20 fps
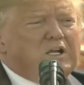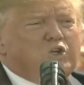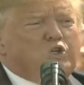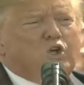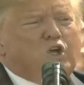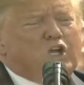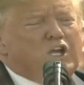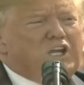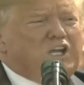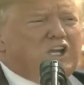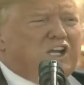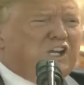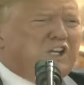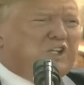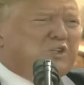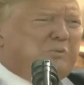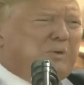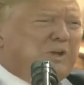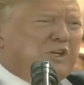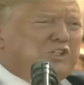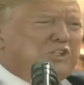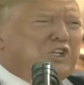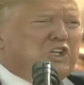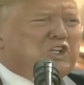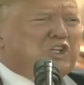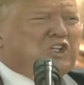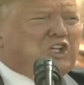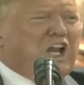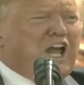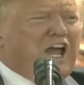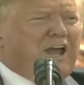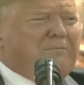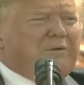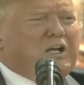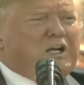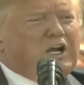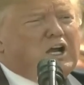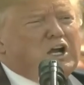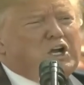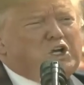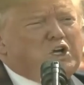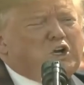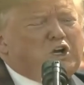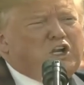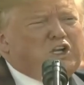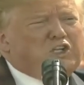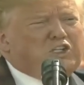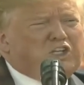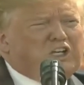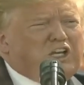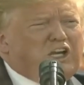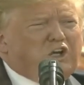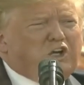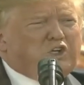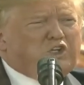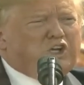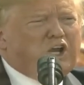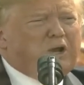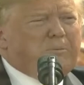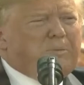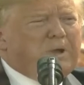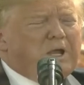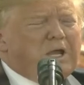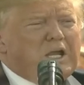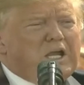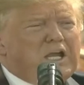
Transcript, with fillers: to India's business climate under his leadership.